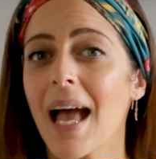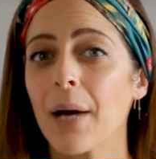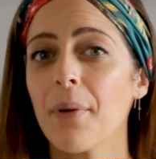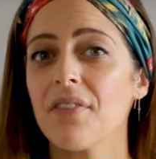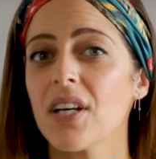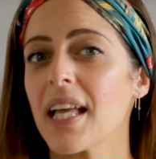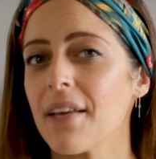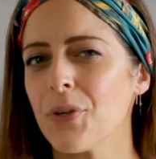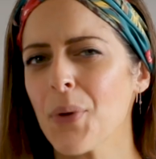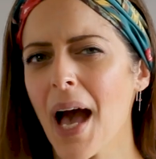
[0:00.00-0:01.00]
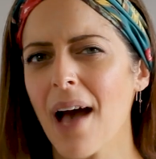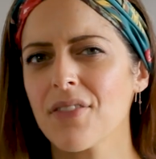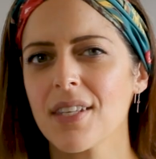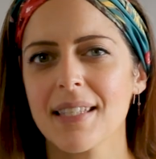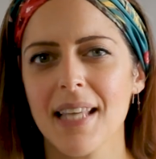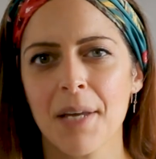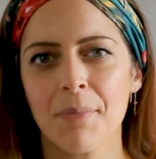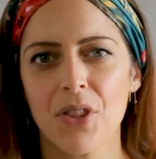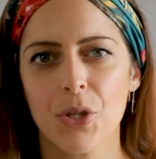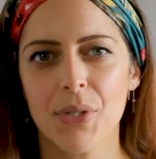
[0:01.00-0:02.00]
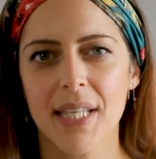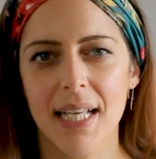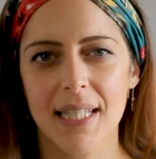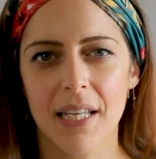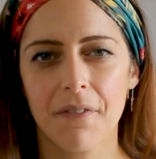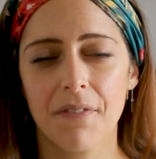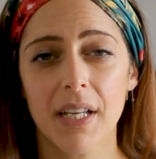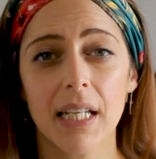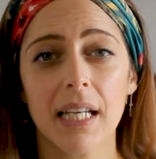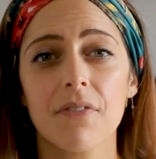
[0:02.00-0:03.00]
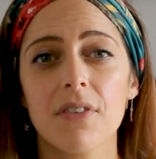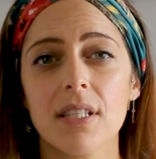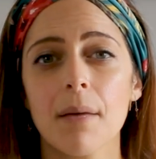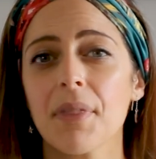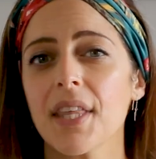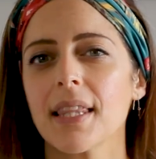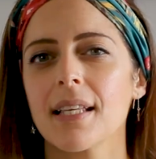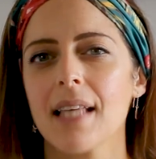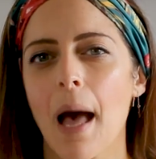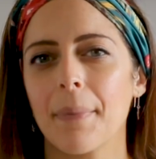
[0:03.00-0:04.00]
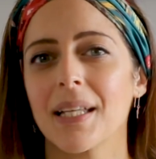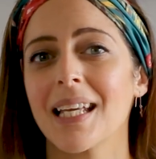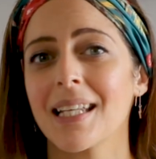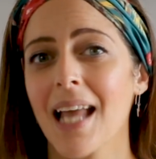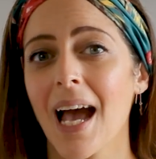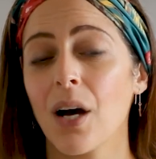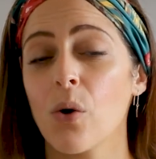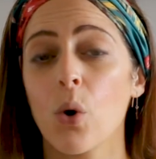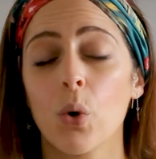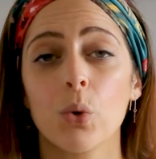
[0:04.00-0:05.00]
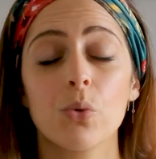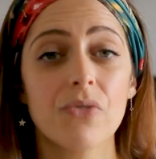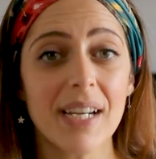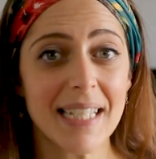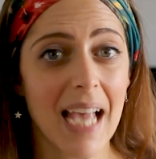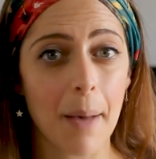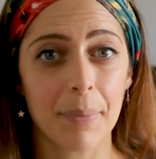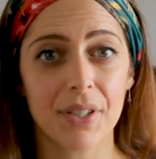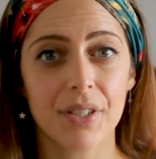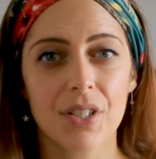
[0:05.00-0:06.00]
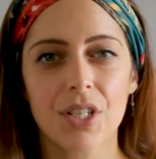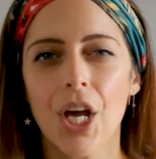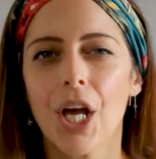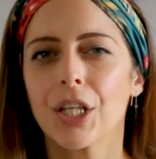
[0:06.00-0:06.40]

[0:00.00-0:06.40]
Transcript: However, if you have the same enthusiastic feeling for something that's happening now or already happened,